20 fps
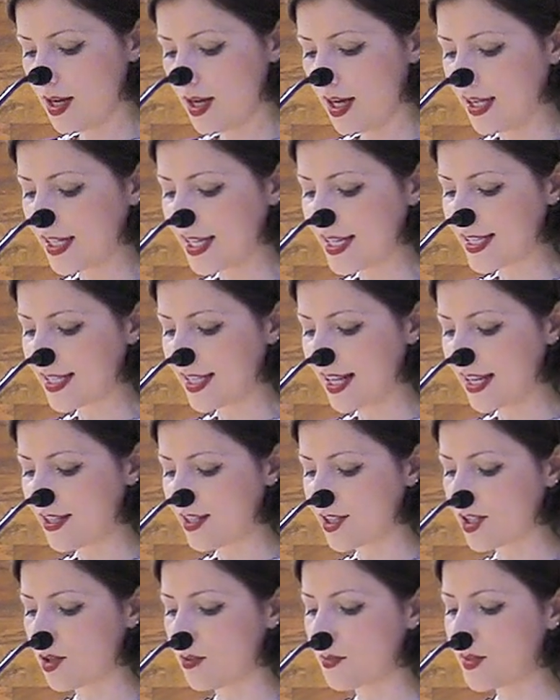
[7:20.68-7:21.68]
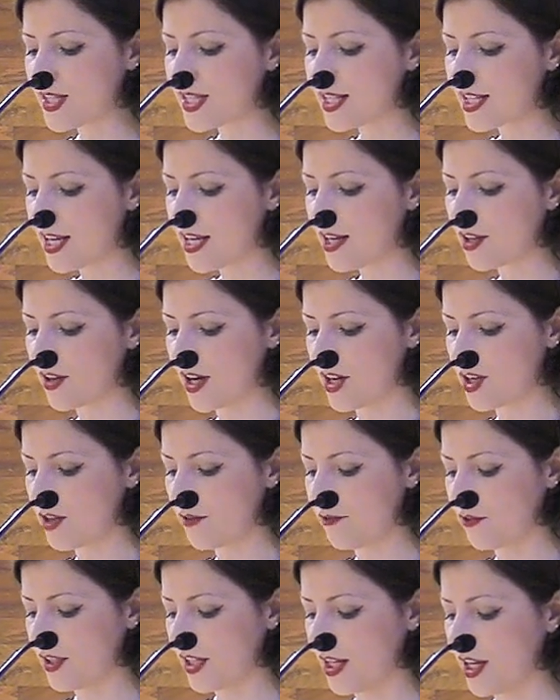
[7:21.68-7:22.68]
It has led us to mistake
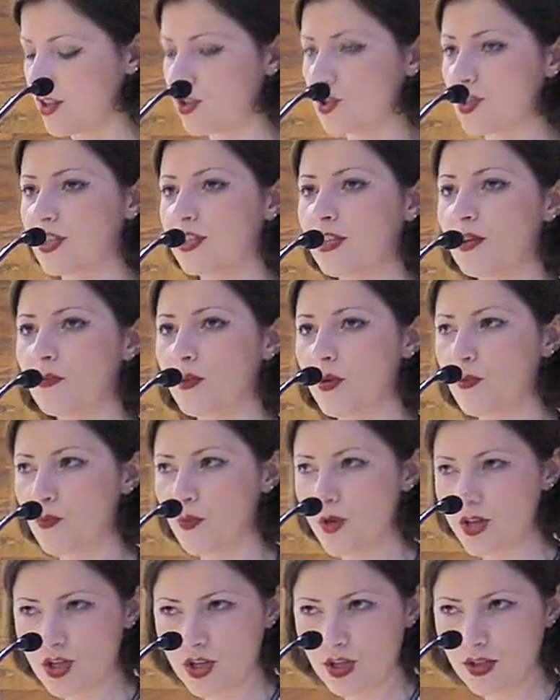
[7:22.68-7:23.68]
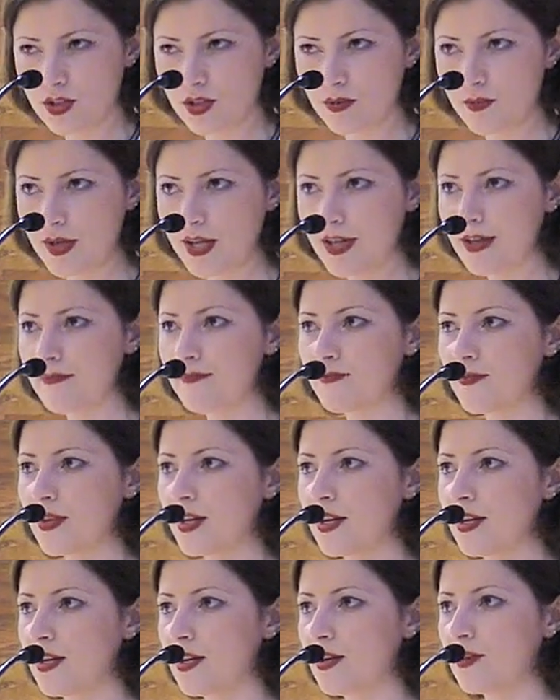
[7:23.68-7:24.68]
Russia for the country that we wish it to be
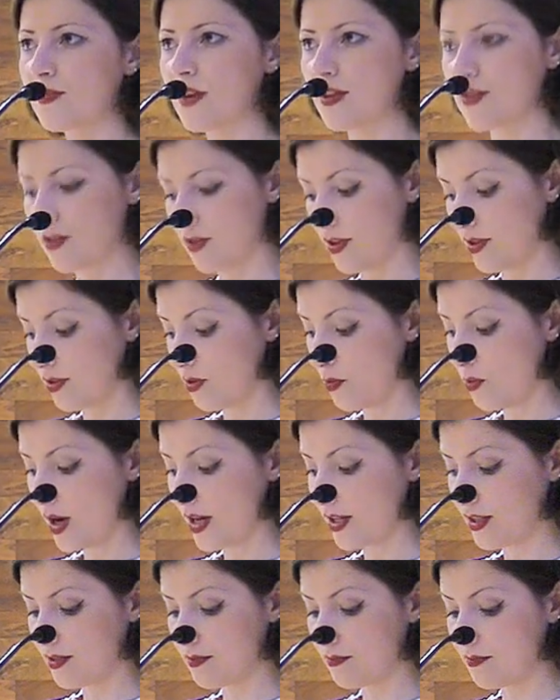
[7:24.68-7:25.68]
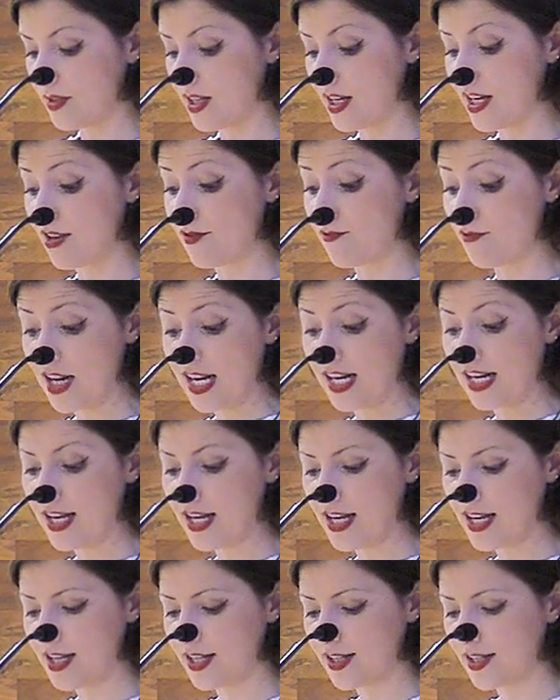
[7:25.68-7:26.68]
rather than the one that it
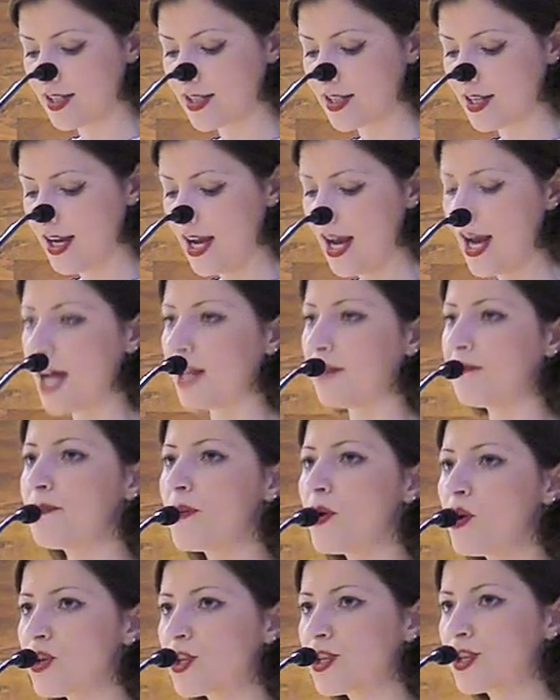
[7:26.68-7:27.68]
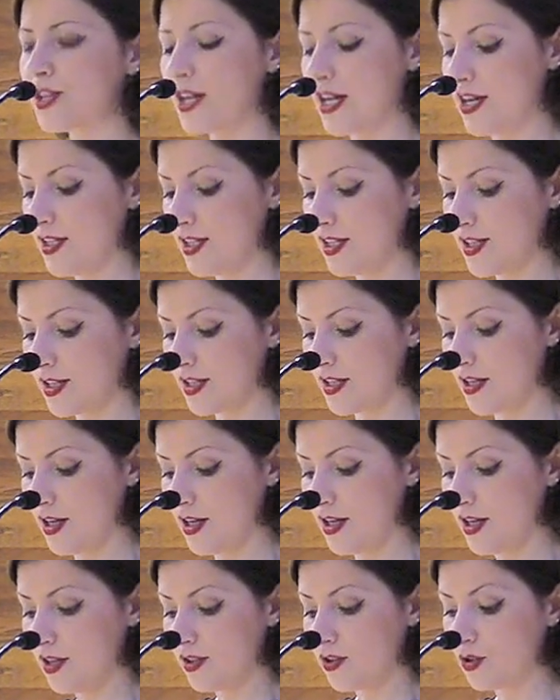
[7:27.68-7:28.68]
really is, and pushed us
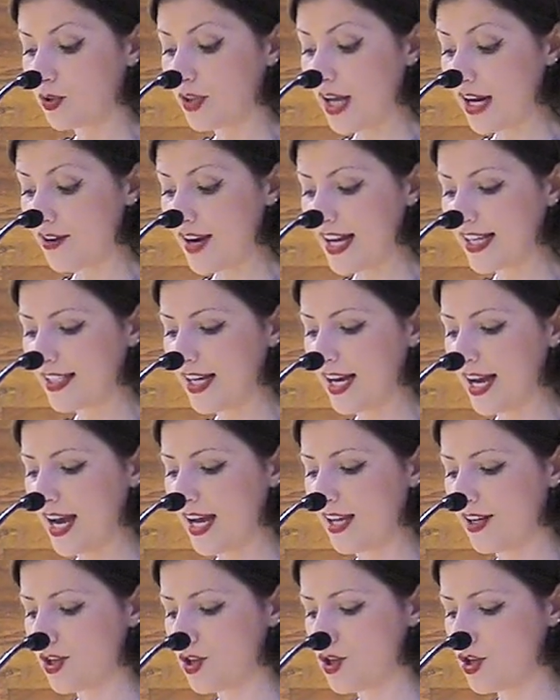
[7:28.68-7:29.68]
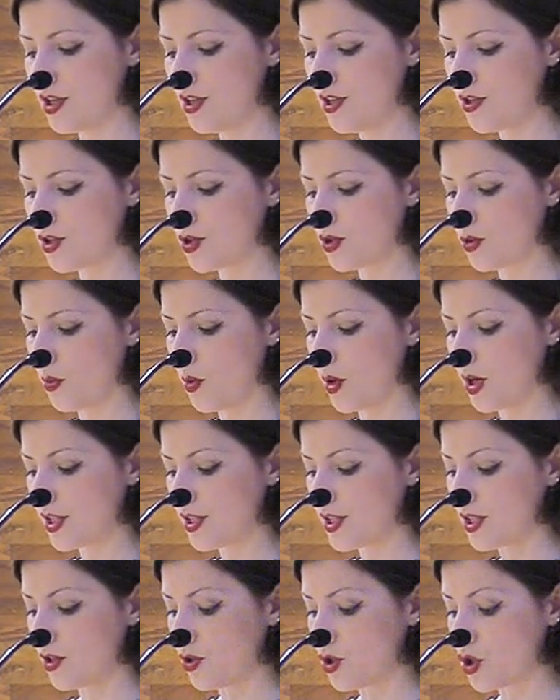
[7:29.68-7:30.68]
to direct our energies
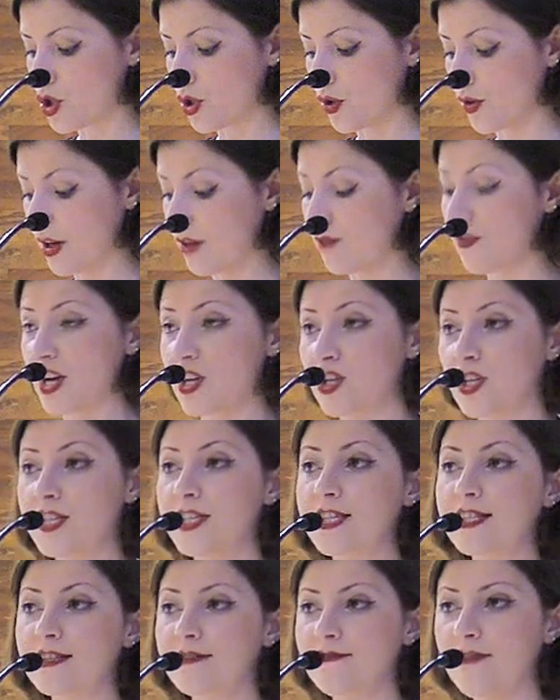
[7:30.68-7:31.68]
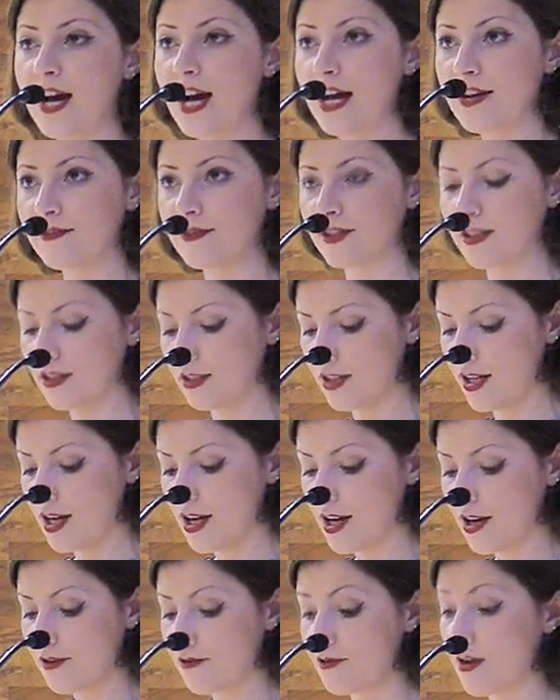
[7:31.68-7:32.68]
towards ensuring Russia's survival
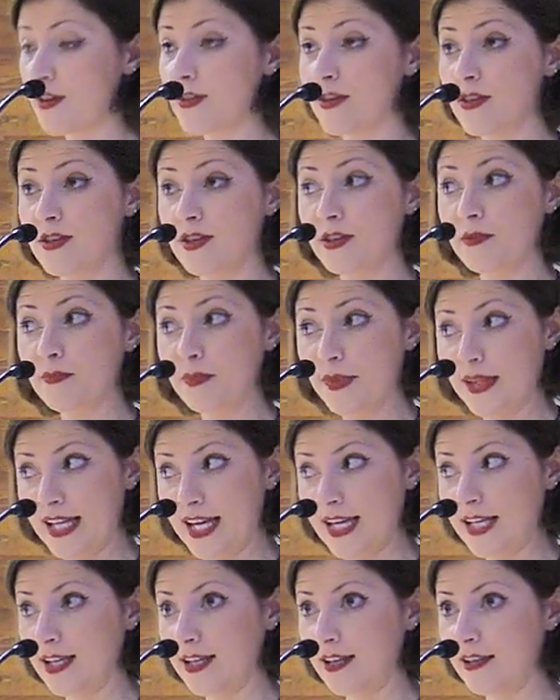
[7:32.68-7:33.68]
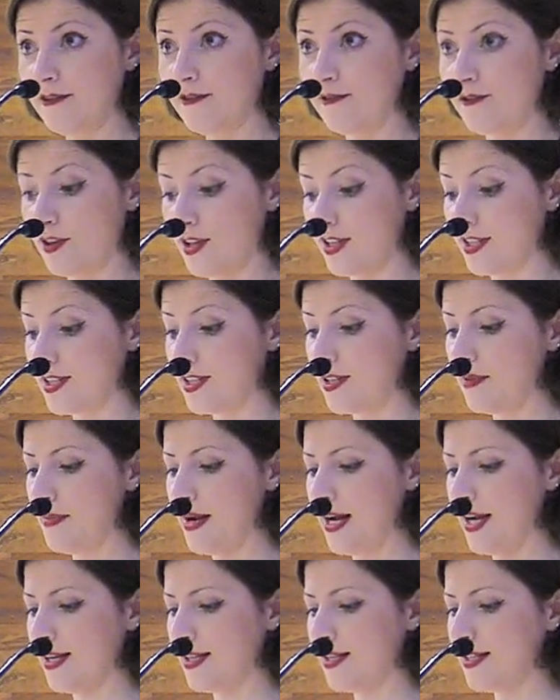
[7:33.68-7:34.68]
rather than planning for its
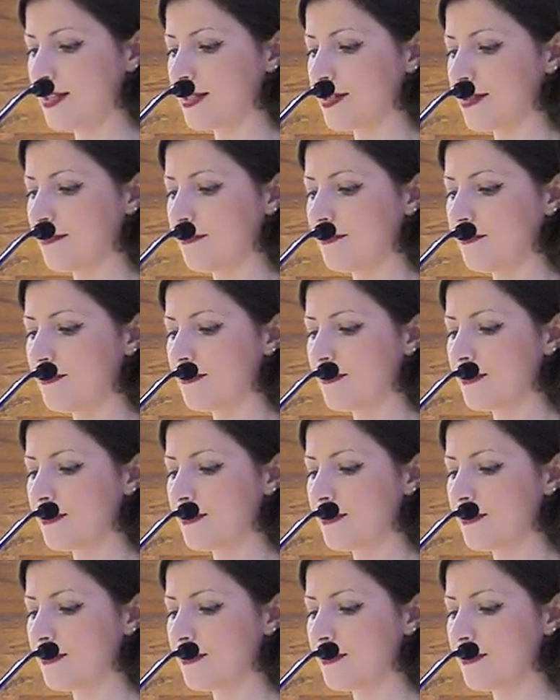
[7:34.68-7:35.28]
demise.